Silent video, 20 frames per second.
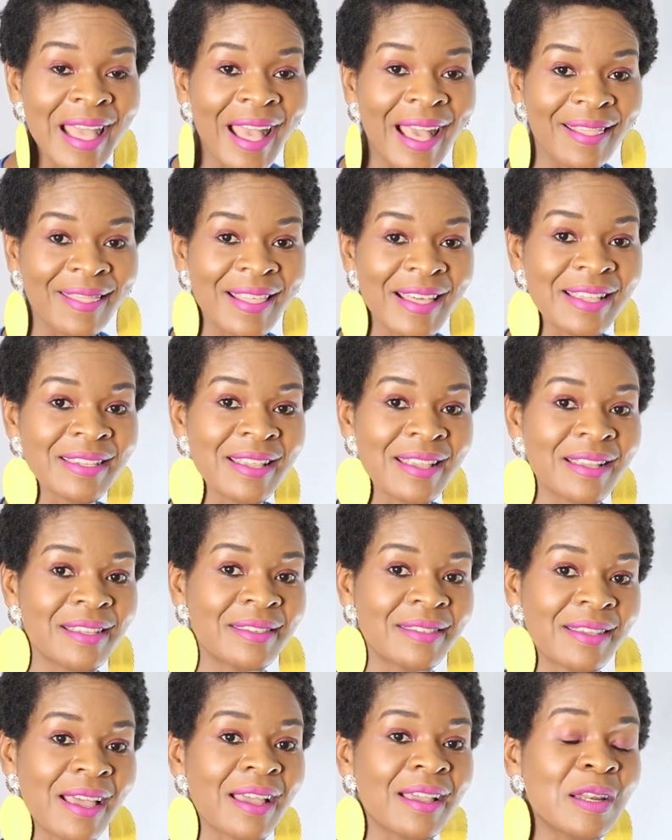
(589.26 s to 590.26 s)
and that's
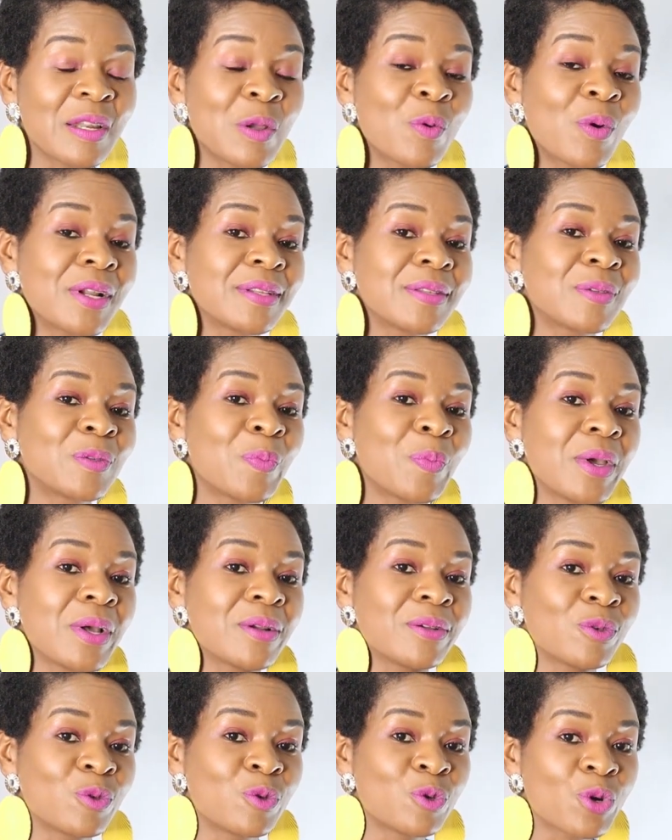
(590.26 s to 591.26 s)
exactly what
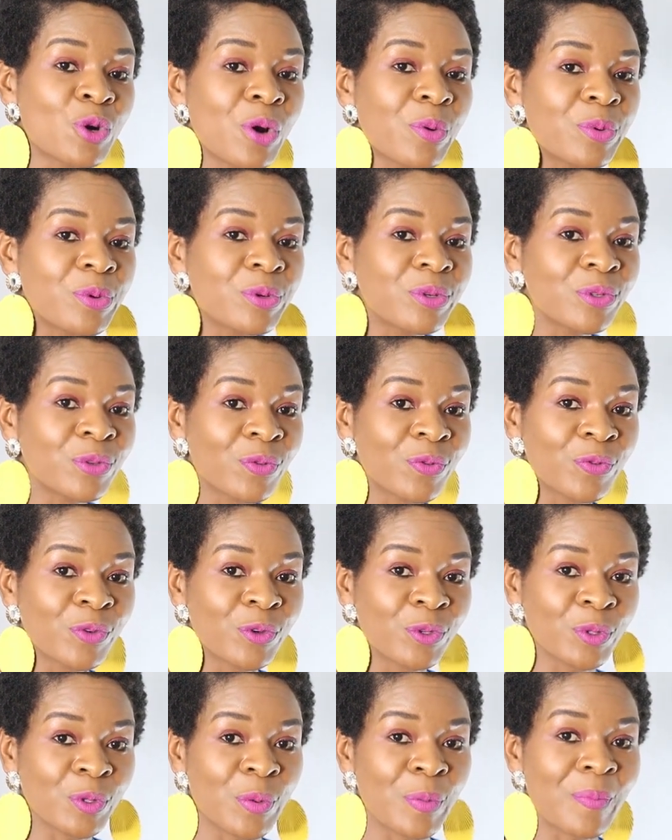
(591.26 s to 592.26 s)
spells troubles
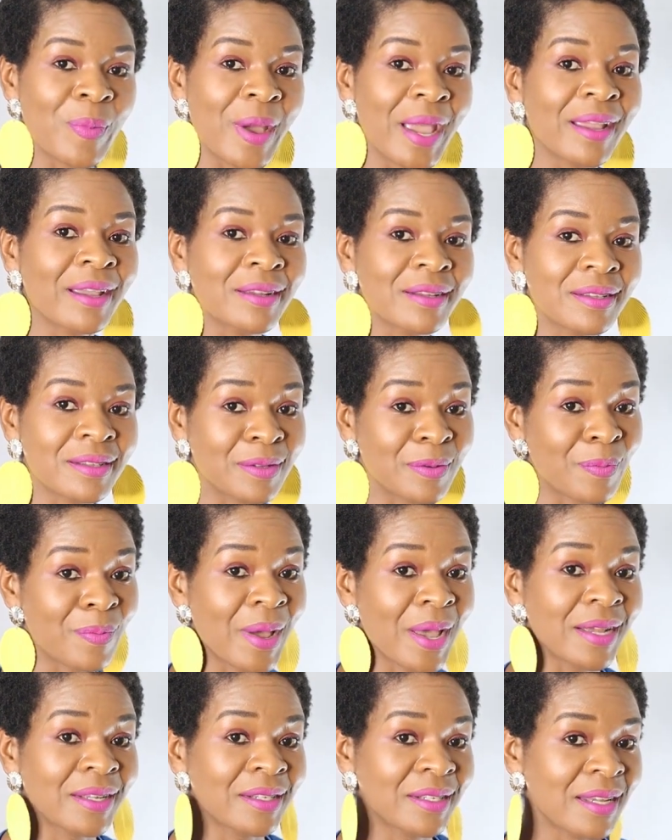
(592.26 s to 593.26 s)
for some bankers and
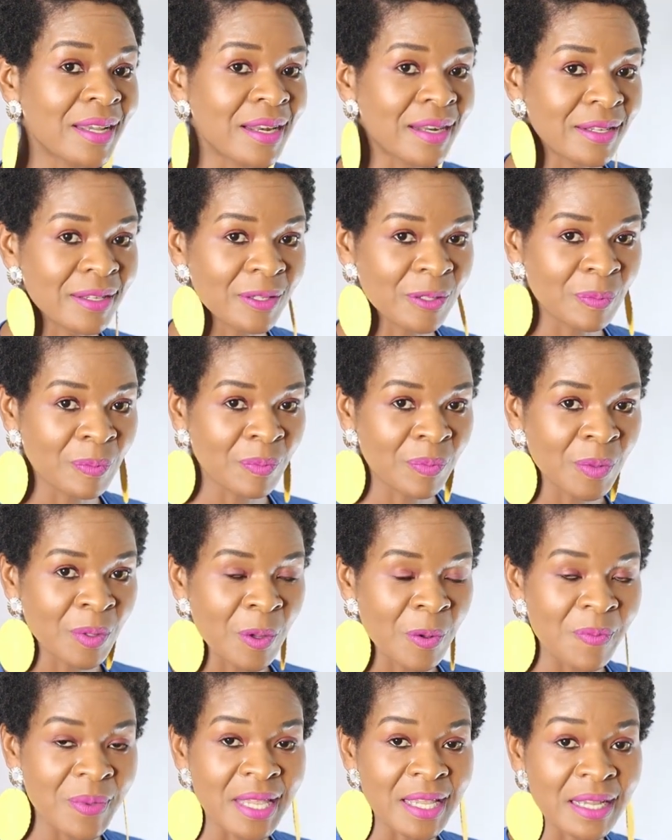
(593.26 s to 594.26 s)
bank tellers,
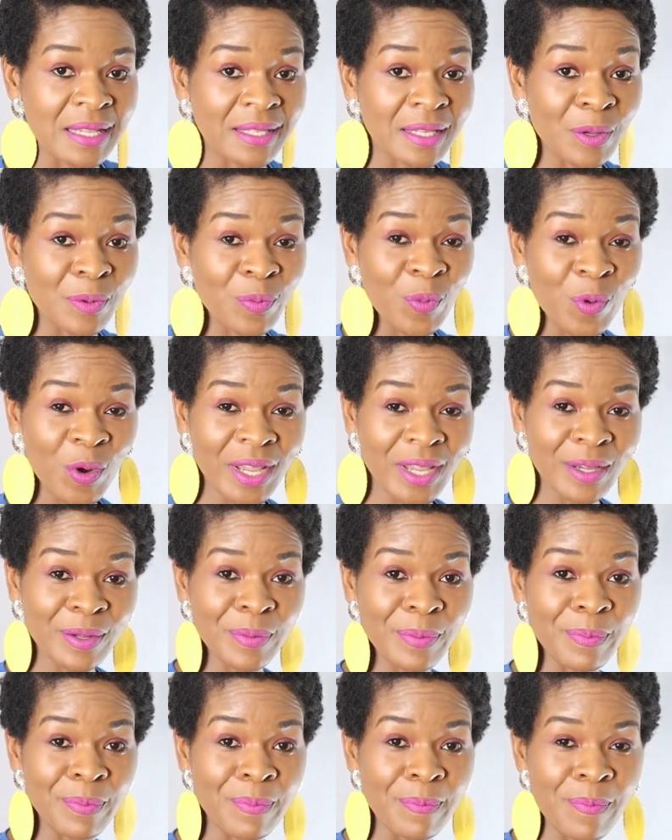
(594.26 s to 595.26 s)
because a
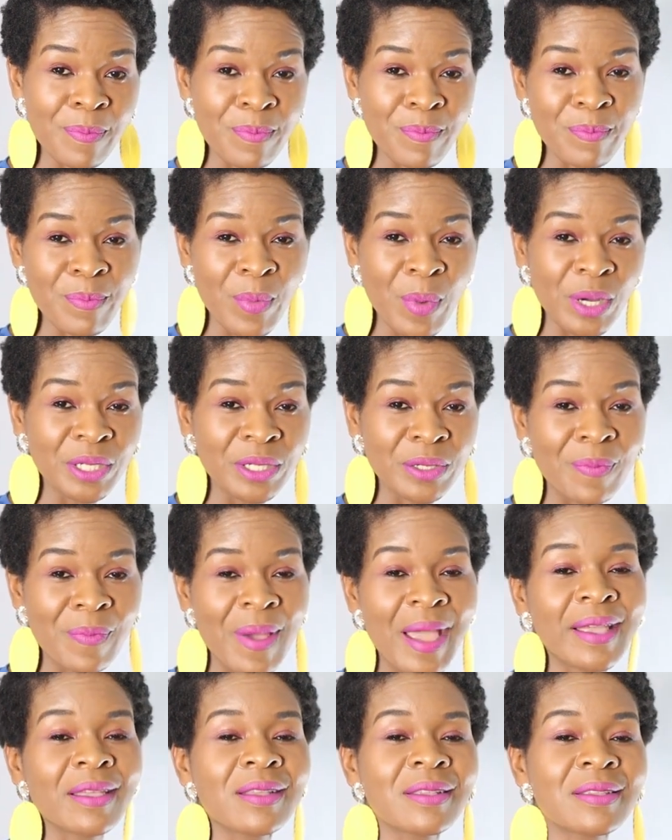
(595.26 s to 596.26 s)
brick-and-mortar
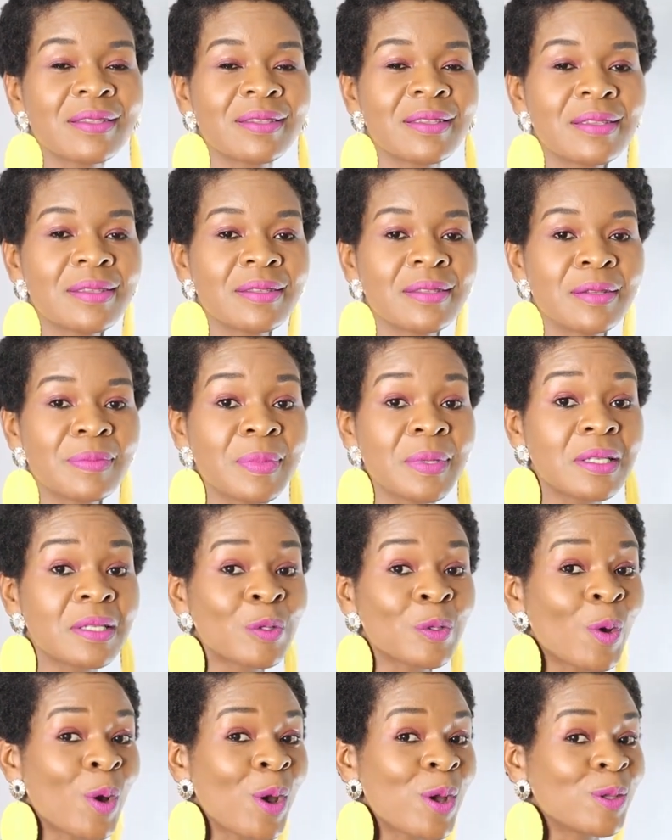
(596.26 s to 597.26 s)
banking system
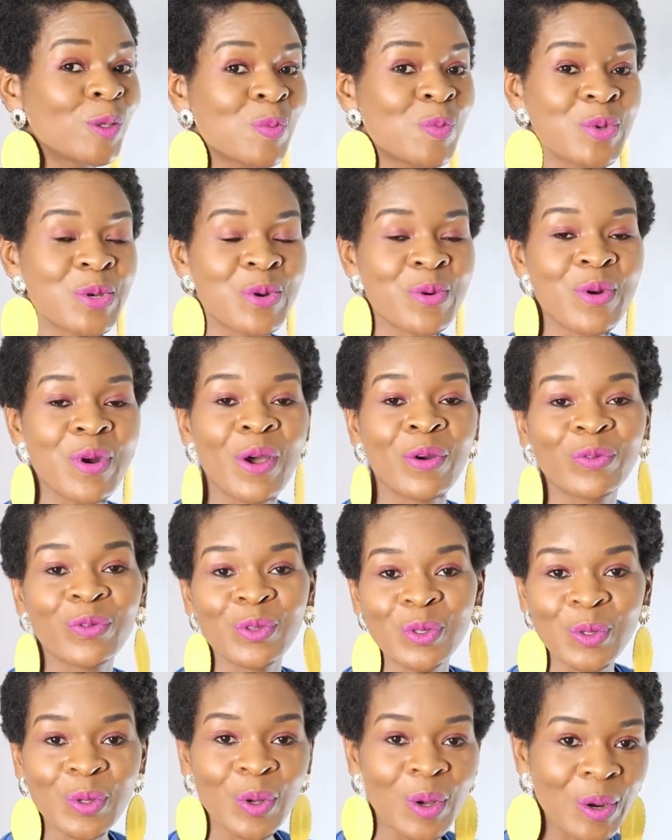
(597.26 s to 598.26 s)
isn't going to be around
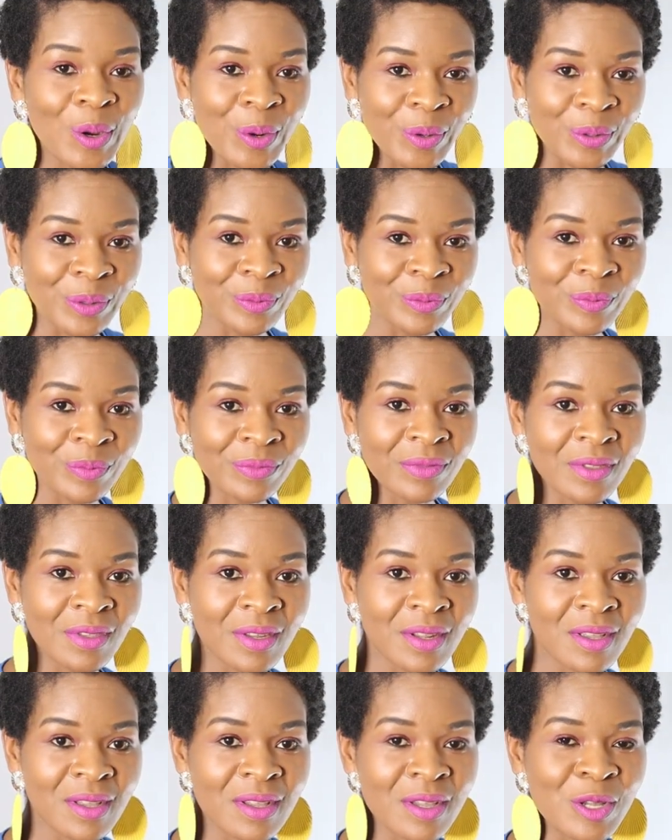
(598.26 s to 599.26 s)
for so long.
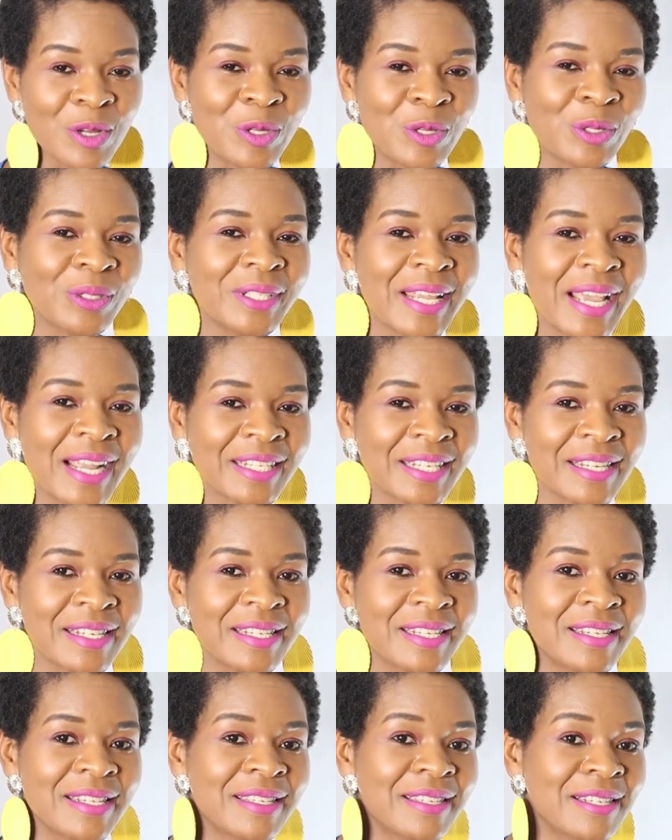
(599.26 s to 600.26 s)
New
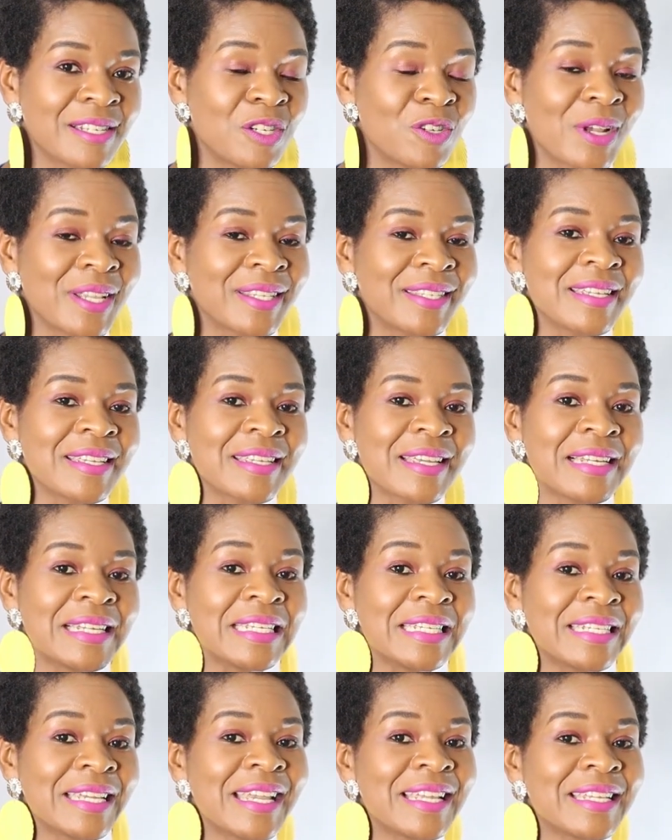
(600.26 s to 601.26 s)
technologies are
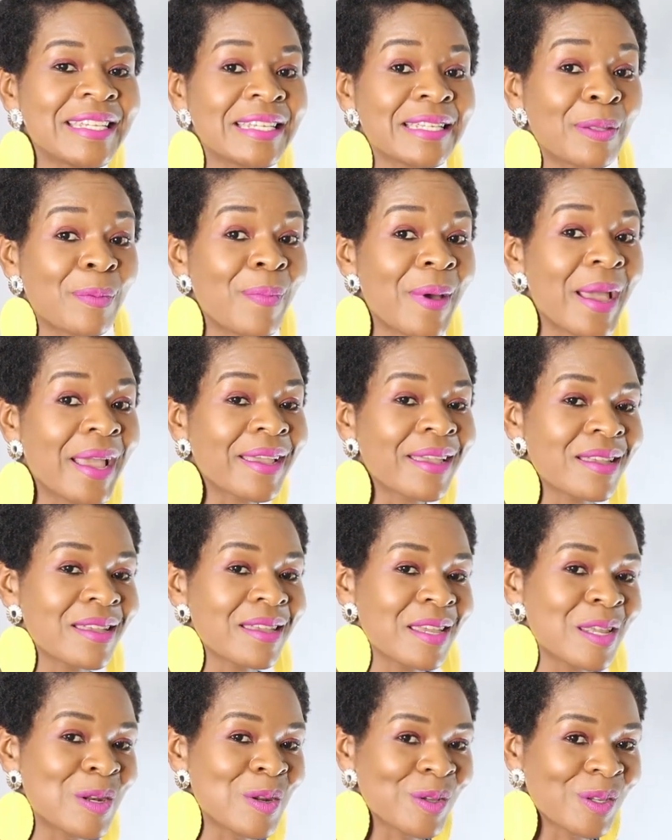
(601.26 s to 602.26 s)
drastically changing the
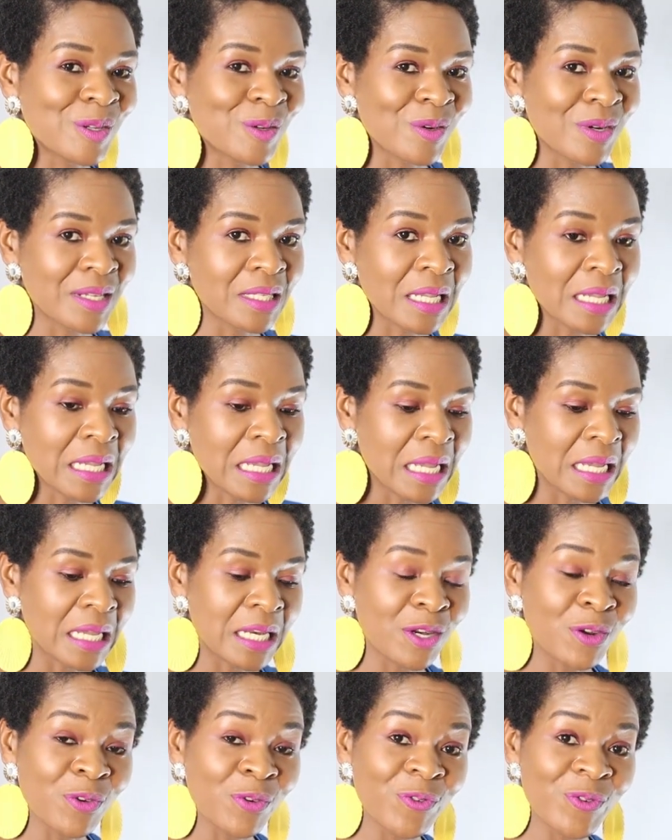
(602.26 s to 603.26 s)
banking industries in the